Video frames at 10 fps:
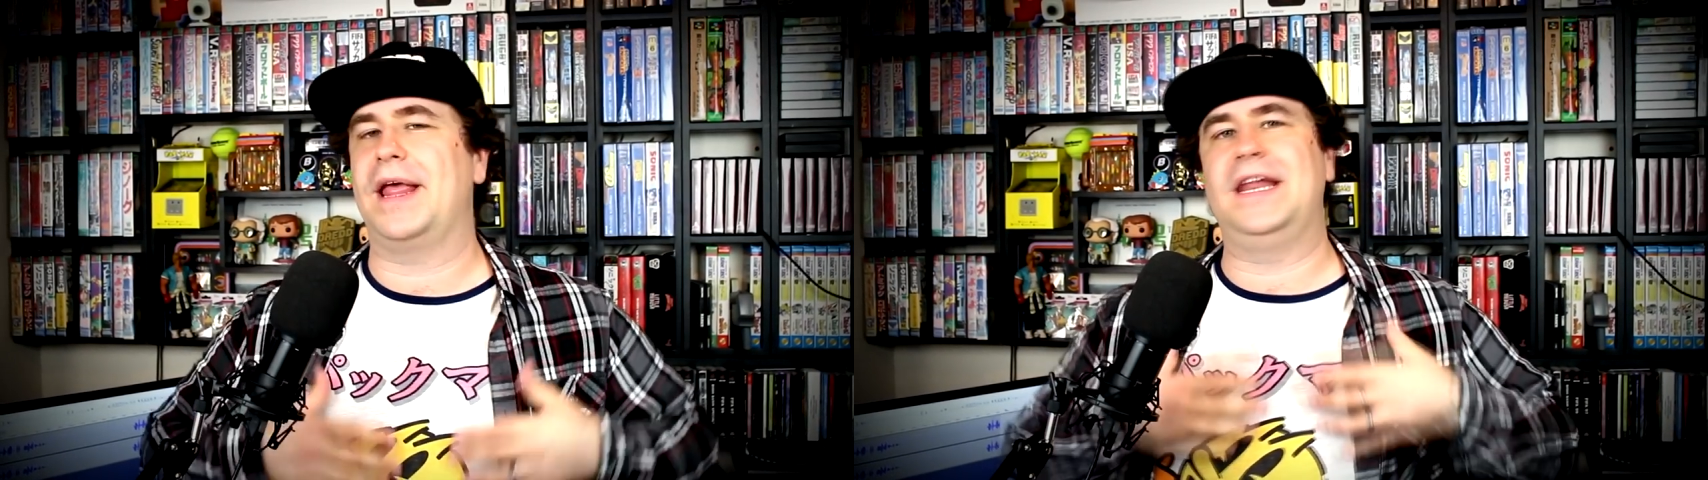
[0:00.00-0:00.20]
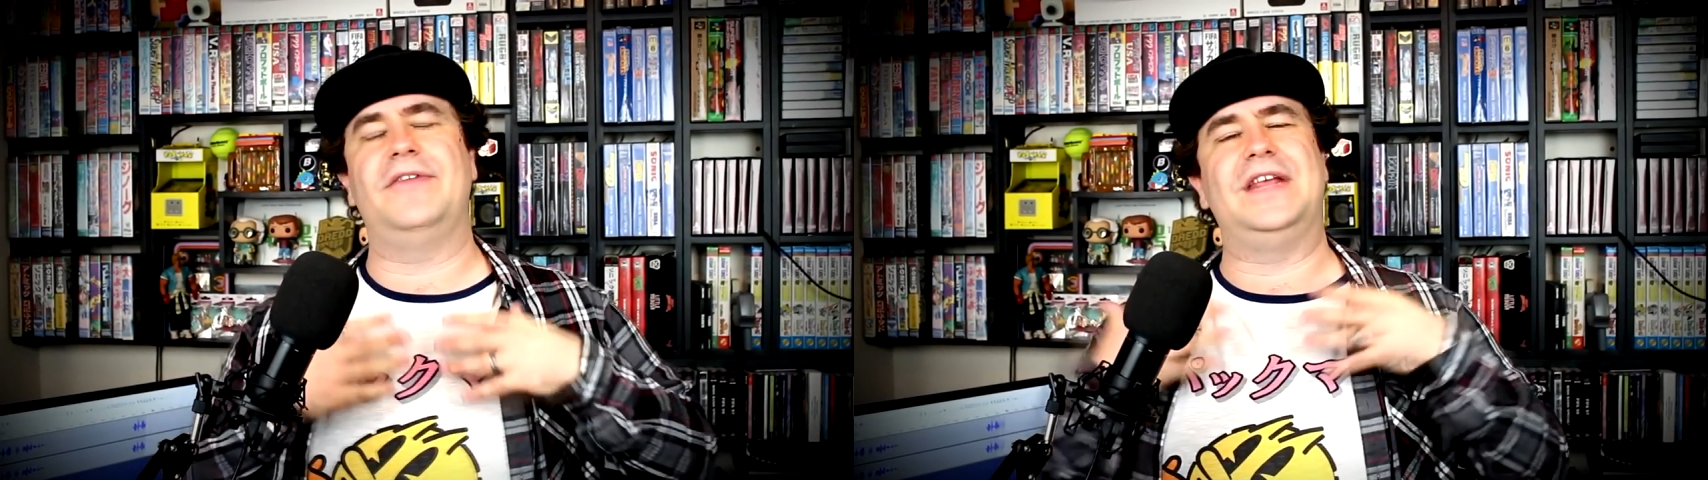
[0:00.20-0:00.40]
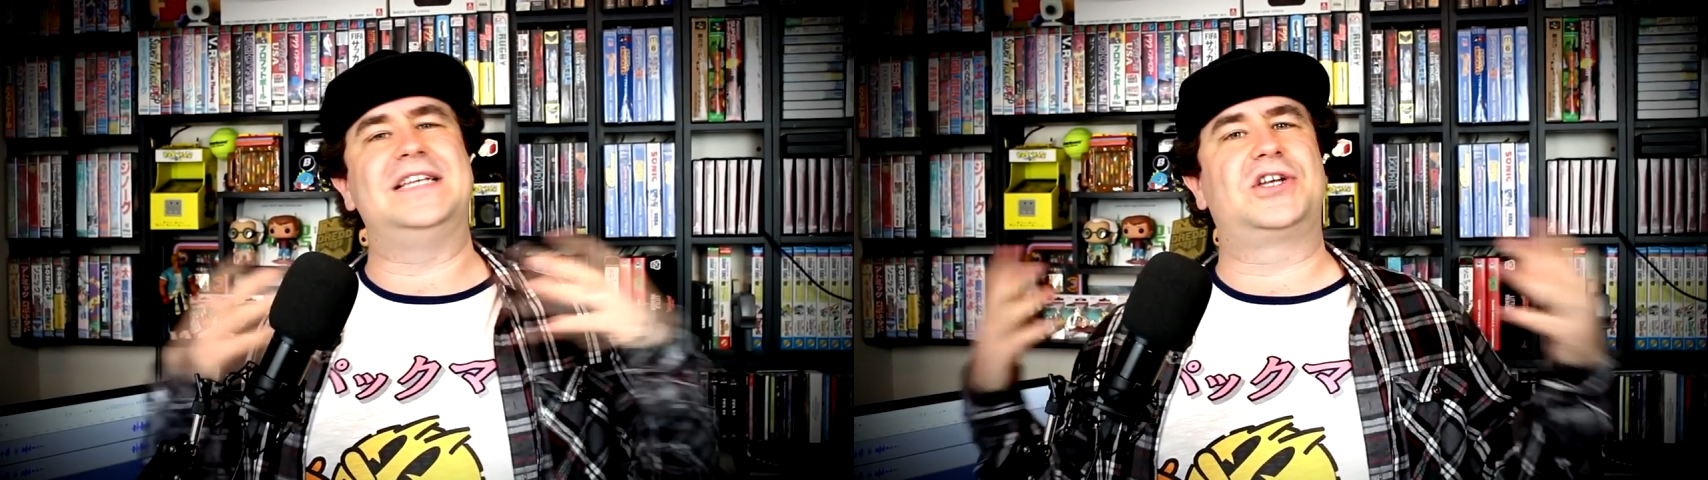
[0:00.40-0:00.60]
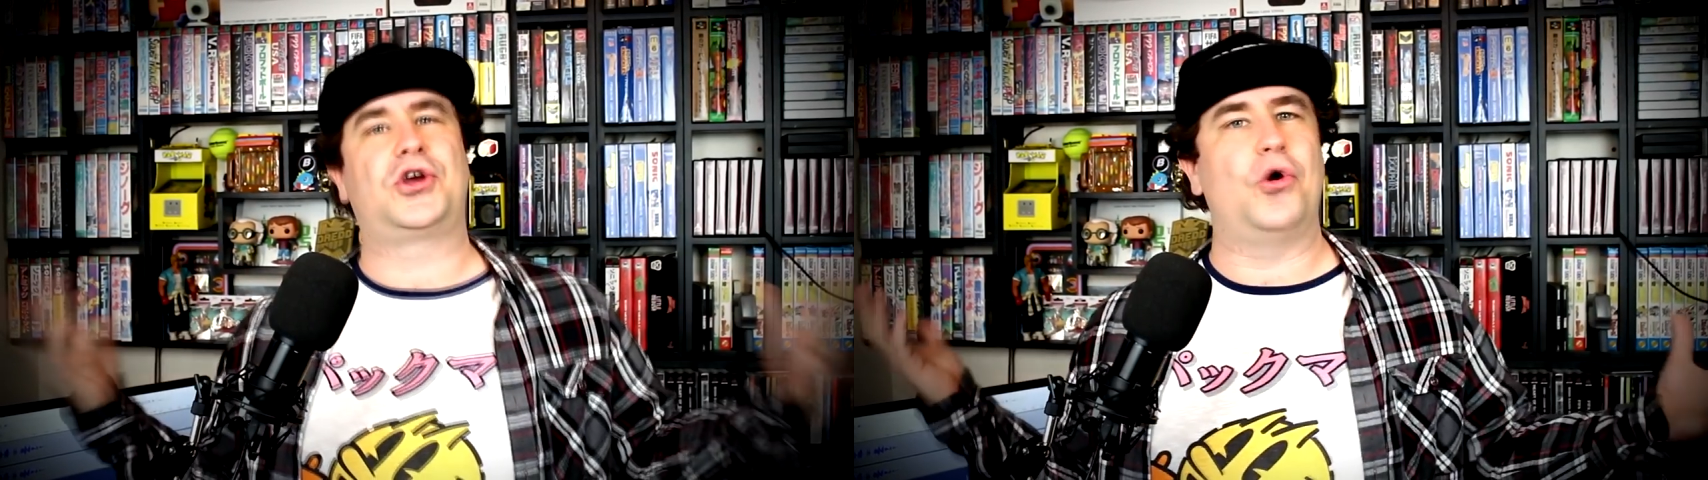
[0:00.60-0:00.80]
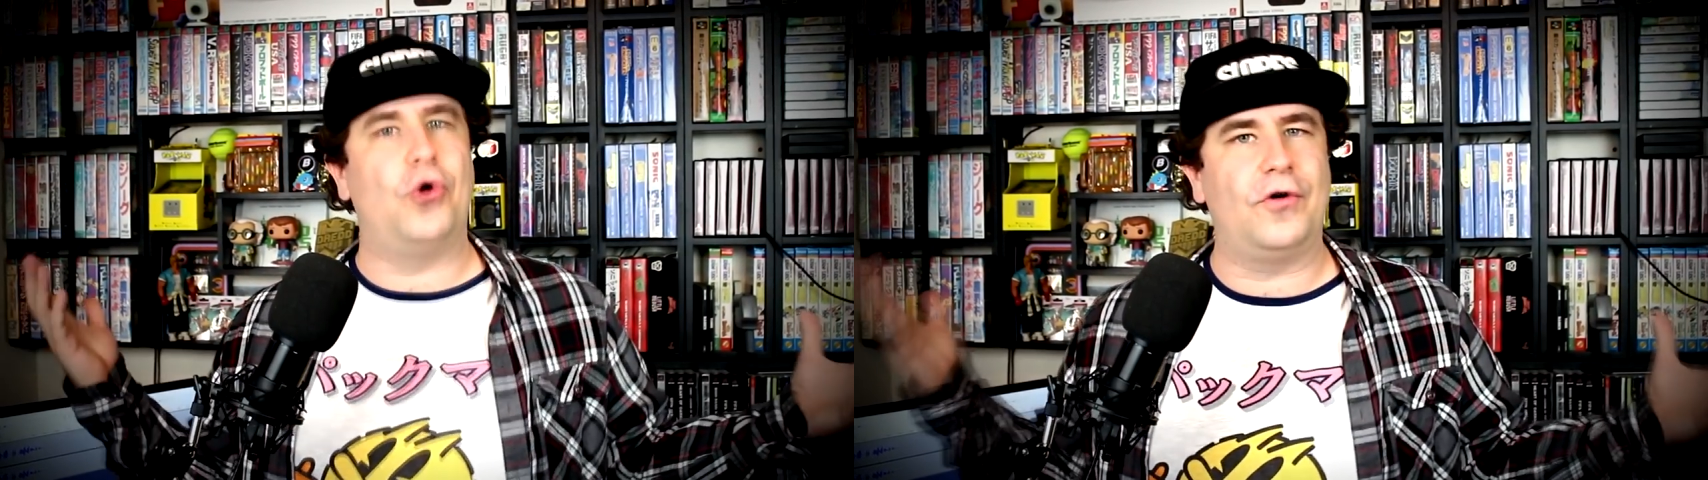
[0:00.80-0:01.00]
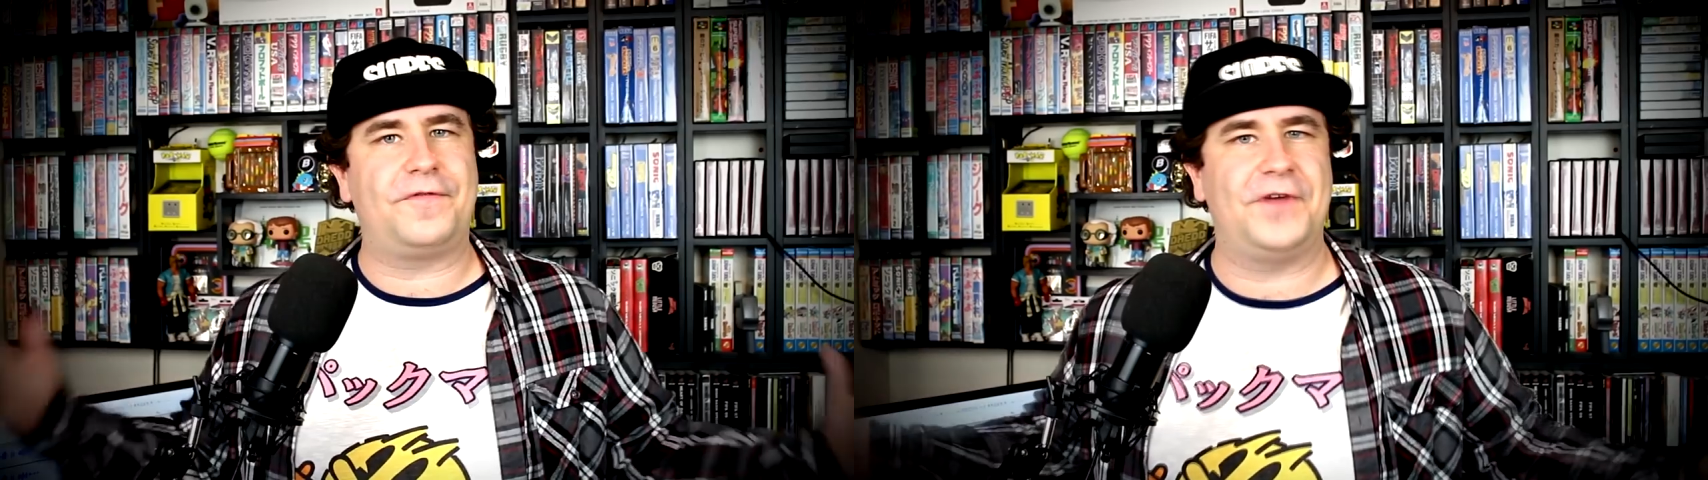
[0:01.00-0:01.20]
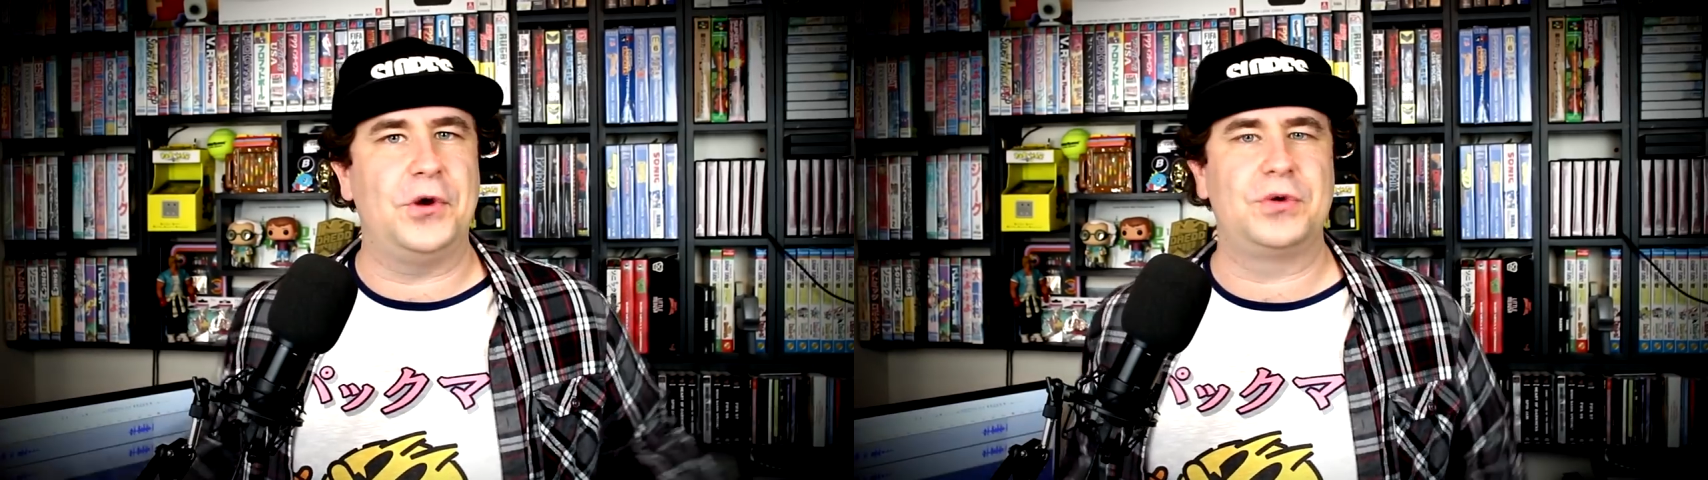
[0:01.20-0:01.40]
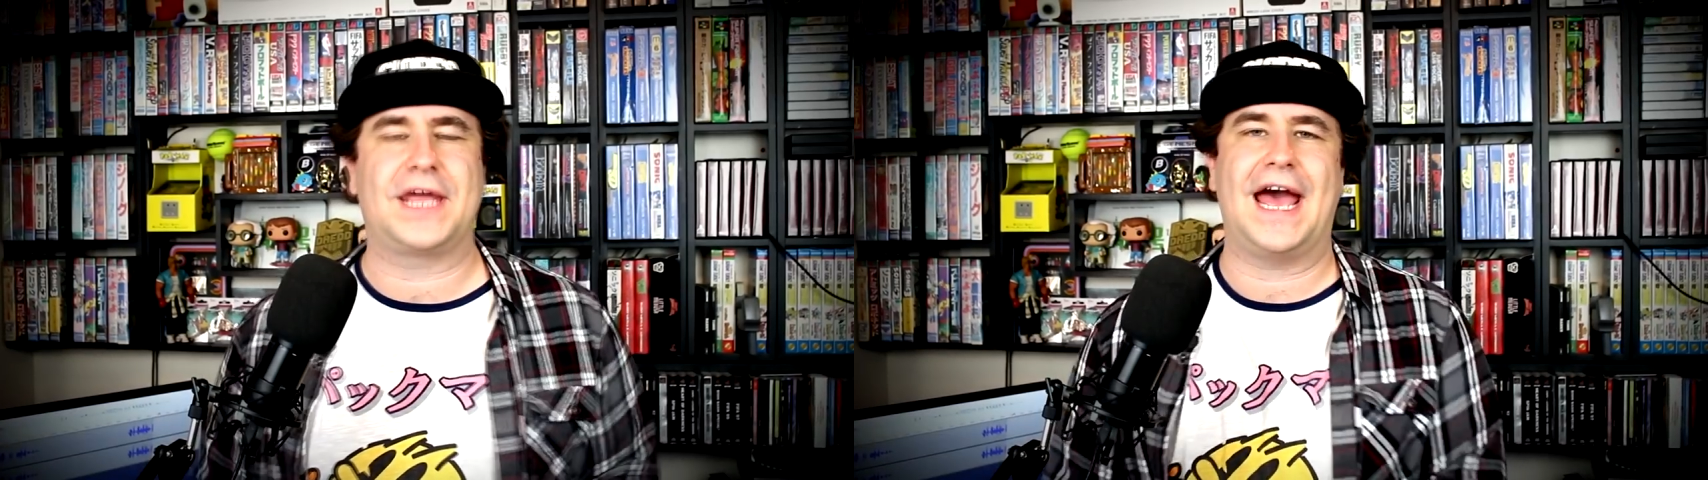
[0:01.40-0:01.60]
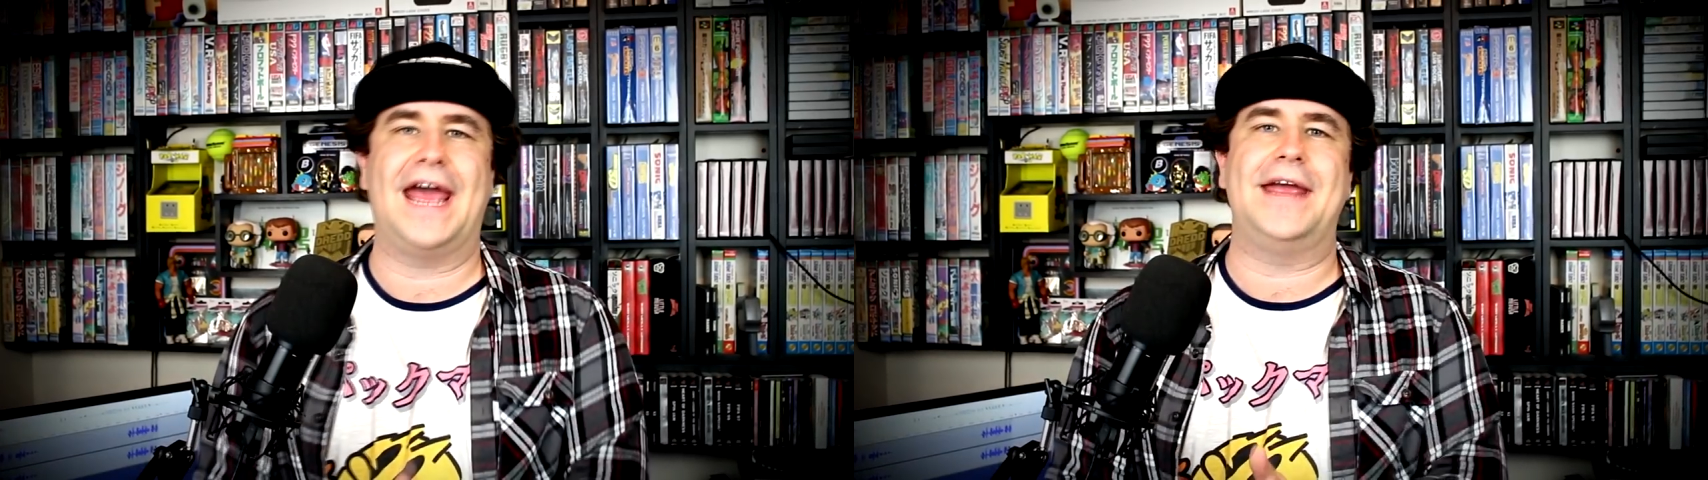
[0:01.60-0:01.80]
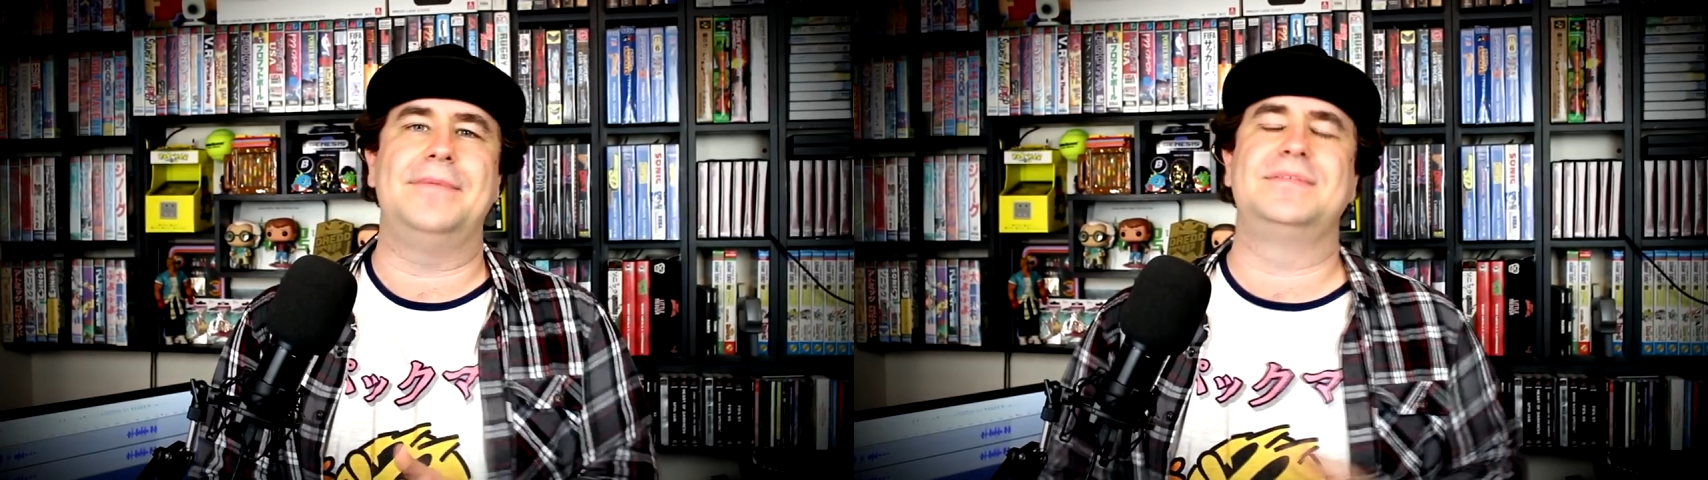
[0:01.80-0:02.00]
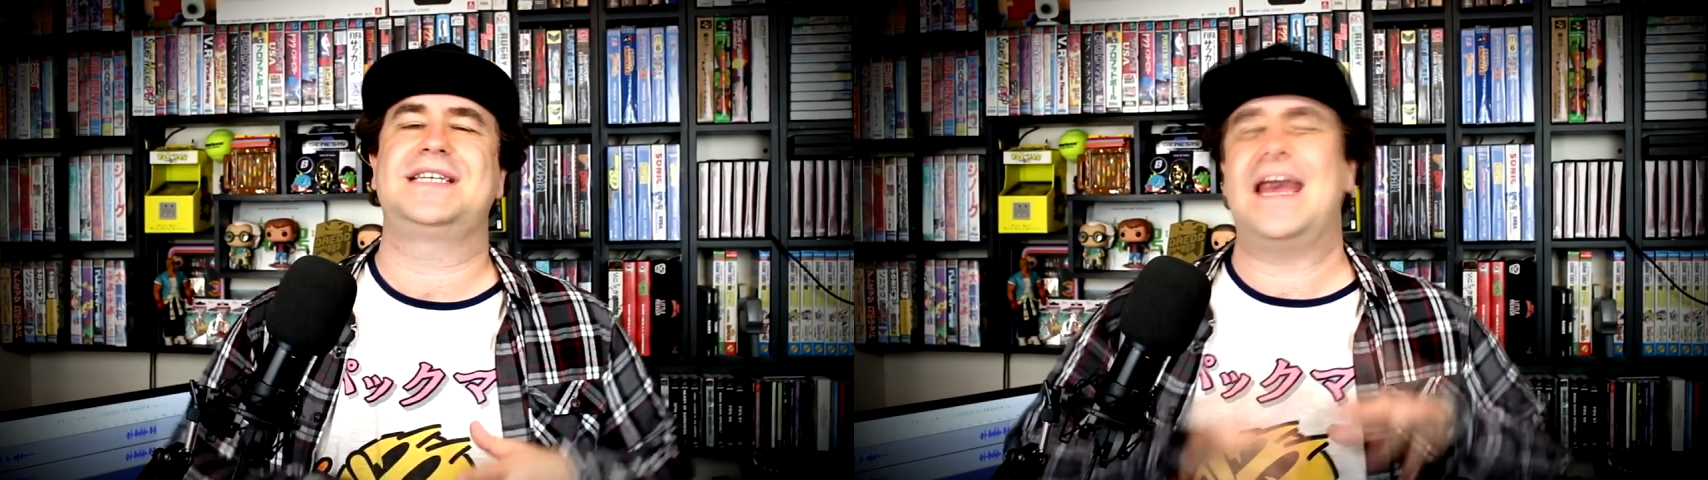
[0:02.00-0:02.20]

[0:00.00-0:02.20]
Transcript: plenty of these gore-filled games